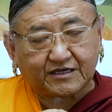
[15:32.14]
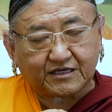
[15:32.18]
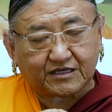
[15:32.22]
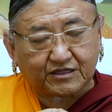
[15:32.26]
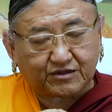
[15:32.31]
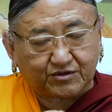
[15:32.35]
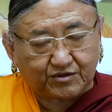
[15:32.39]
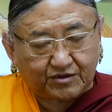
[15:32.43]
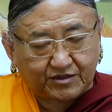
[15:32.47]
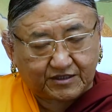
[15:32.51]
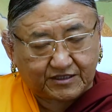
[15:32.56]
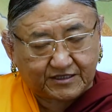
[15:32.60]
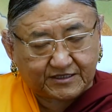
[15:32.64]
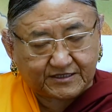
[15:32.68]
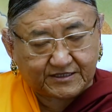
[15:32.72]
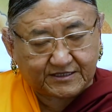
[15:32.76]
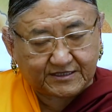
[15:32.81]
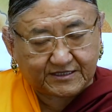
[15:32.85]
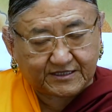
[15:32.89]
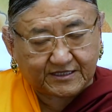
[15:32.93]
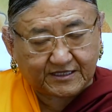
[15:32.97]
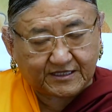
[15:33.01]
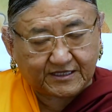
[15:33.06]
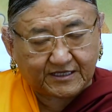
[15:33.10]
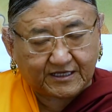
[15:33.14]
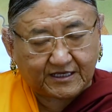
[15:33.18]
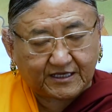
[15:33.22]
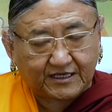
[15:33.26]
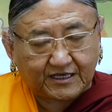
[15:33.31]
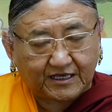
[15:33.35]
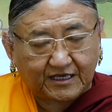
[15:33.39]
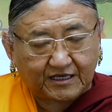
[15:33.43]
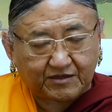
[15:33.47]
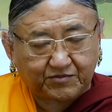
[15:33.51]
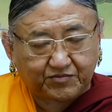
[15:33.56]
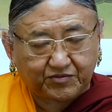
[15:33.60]
ignorance.
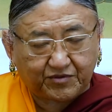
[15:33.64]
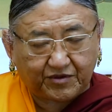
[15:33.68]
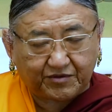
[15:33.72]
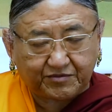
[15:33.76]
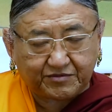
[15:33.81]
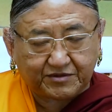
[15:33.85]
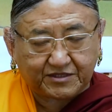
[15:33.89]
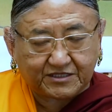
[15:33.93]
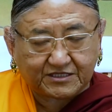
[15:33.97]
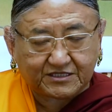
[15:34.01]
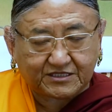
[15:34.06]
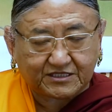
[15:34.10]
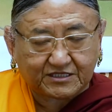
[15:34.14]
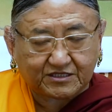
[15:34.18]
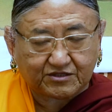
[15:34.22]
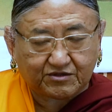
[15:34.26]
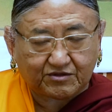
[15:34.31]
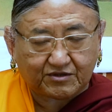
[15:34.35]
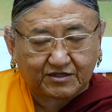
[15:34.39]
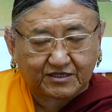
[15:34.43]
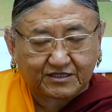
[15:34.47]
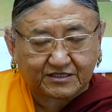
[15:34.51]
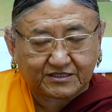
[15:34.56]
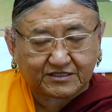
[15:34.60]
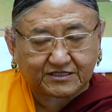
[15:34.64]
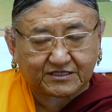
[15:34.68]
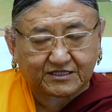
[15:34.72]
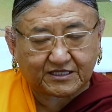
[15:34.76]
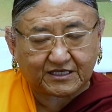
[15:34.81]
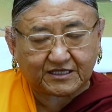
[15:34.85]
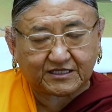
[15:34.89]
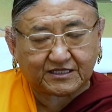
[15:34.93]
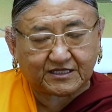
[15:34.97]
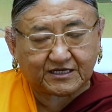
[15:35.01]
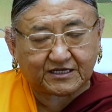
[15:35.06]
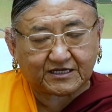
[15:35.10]
And from this ignorance
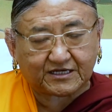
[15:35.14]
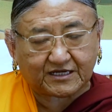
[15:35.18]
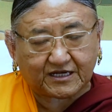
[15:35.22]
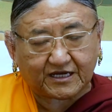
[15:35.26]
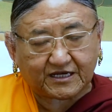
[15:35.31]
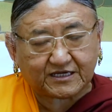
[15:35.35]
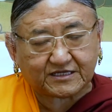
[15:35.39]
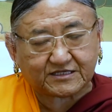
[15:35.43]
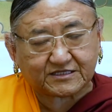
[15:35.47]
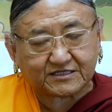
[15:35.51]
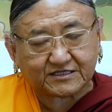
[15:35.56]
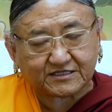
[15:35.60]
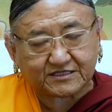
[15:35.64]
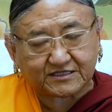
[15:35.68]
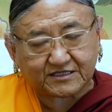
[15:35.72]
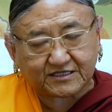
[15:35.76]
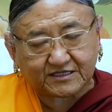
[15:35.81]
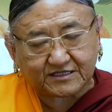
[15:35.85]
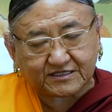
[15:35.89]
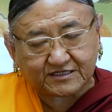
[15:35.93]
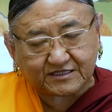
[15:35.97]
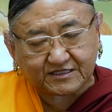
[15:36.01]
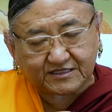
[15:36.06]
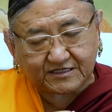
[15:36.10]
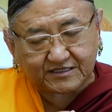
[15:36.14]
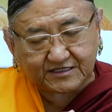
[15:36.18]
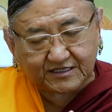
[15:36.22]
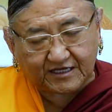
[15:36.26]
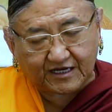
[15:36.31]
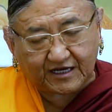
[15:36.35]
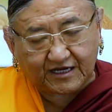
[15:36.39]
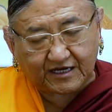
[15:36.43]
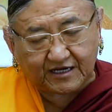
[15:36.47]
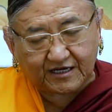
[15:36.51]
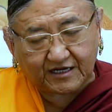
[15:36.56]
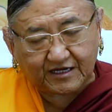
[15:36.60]
then arises the
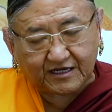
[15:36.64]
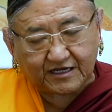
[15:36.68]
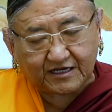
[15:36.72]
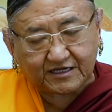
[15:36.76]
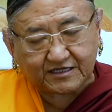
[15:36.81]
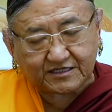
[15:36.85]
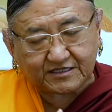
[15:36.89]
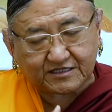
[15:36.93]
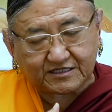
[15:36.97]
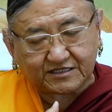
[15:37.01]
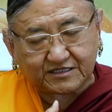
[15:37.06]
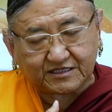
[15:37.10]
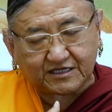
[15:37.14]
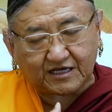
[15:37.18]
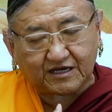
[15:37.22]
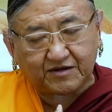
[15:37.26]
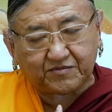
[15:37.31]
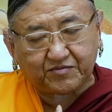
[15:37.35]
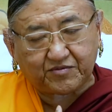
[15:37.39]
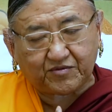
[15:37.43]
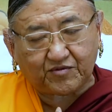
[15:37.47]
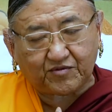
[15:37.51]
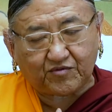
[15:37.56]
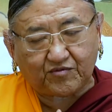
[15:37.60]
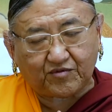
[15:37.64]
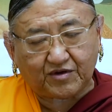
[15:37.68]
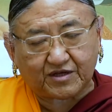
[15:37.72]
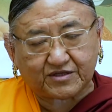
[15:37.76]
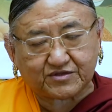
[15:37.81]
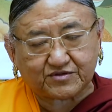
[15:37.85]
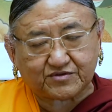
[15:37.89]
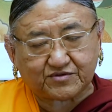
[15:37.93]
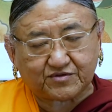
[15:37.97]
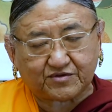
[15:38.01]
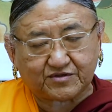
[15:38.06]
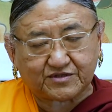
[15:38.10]
desire for
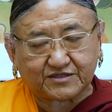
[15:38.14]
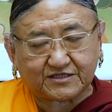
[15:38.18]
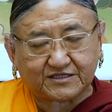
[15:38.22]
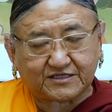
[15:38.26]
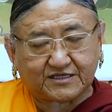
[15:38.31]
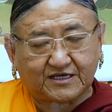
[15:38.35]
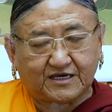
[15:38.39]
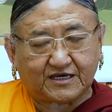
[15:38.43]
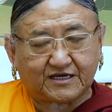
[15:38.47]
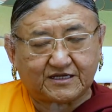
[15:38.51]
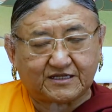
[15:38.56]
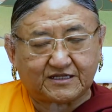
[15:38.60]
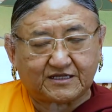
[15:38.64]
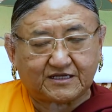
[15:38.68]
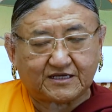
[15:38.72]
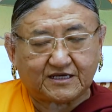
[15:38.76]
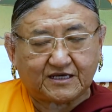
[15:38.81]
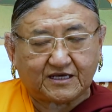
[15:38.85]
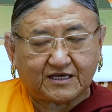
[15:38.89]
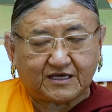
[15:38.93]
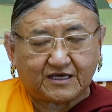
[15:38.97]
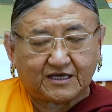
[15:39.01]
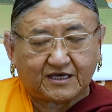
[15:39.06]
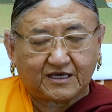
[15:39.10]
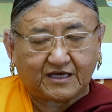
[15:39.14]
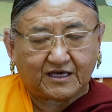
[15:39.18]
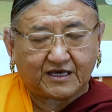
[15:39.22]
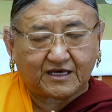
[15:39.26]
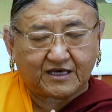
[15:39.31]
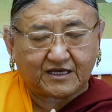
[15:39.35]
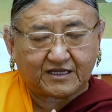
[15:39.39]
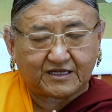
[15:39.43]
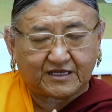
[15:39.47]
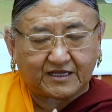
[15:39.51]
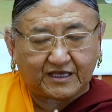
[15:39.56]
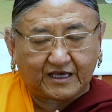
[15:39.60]
one's own side
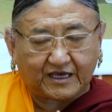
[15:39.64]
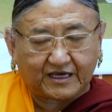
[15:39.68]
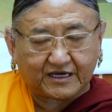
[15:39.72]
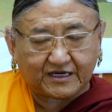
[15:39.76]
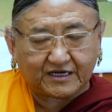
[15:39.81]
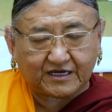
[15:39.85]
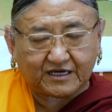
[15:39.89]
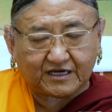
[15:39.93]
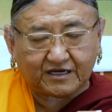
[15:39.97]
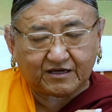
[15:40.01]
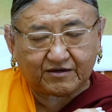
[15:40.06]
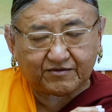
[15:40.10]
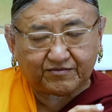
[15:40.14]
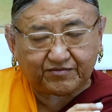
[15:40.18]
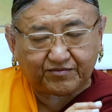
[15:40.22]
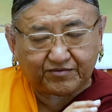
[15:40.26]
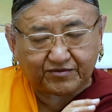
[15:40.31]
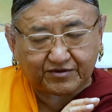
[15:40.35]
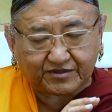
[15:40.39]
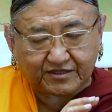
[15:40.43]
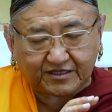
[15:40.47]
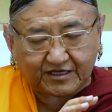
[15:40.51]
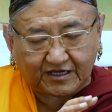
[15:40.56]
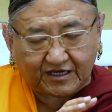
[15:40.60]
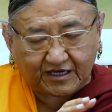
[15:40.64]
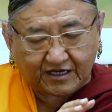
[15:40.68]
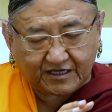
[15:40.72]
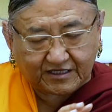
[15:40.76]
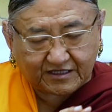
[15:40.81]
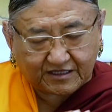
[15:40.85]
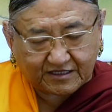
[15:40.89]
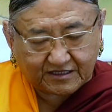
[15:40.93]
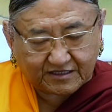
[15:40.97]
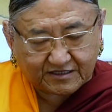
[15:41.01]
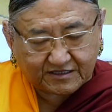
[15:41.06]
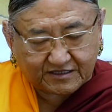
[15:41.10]
and anger for the
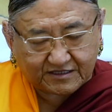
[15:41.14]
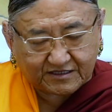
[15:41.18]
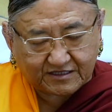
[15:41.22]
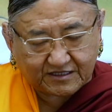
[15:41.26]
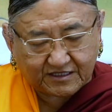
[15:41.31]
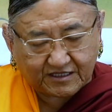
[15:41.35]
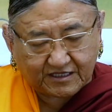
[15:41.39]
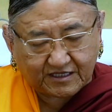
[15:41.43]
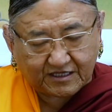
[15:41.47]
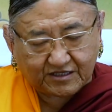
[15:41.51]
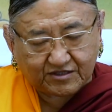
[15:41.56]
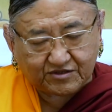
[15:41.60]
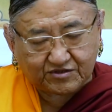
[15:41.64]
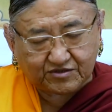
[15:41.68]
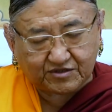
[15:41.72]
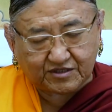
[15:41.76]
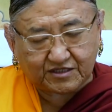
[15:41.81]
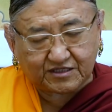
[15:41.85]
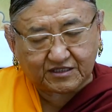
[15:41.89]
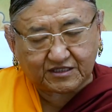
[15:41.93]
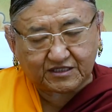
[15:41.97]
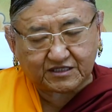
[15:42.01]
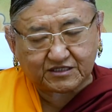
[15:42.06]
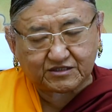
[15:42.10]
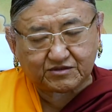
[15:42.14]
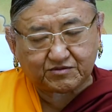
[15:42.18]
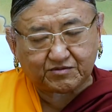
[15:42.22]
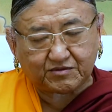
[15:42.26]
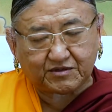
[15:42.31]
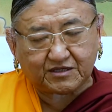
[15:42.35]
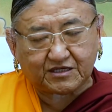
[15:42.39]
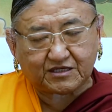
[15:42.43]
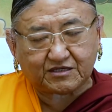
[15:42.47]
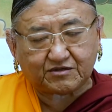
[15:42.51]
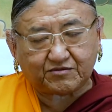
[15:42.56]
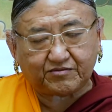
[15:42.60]
others. So in this
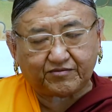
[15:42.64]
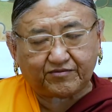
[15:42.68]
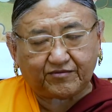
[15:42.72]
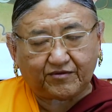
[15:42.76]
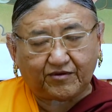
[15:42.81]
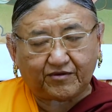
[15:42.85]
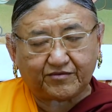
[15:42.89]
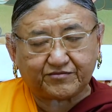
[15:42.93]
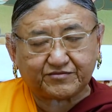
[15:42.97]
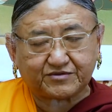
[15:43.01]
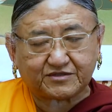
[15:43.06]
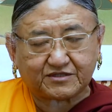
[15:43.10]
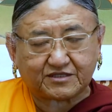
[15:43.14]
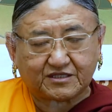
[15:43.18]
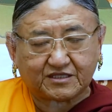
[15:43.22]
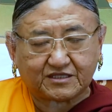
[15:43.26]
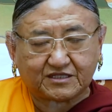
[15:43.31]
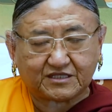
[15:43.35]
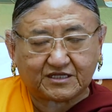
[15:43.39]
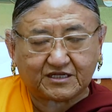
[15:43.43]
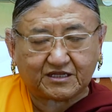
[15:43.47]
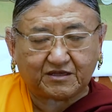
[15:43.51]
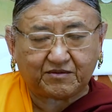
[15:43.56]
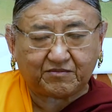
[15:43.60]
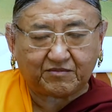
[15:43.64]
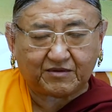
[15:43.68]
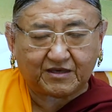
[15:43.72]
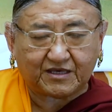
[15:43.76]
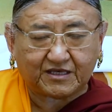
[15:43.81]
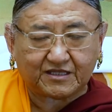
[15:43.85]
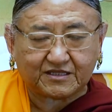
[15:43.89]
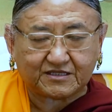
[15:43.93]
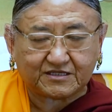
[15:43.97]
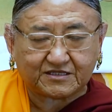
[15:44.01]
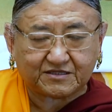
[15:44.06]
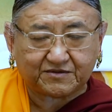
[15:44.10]
way it forms the three
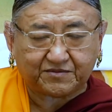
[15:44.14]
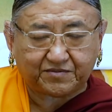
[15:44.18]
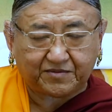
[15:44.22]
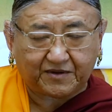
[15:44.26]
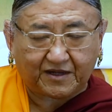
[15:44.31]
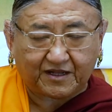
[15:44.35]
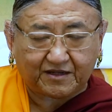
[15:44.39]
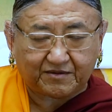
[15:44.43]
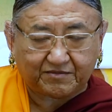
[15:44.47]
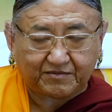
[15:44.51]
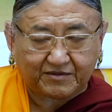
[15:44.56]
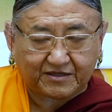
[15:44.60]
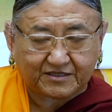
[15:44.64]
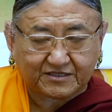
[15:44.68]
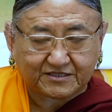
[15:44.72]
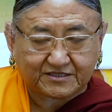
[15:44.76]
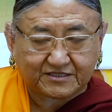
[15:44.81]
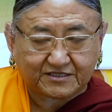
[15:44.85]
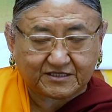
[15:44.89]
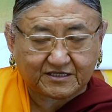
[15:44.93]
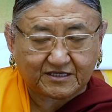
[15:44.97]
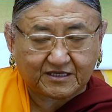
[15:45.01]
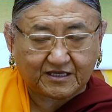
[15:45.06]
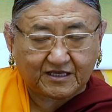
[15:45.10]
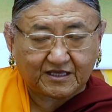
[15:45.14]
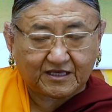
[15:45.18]
main defilements.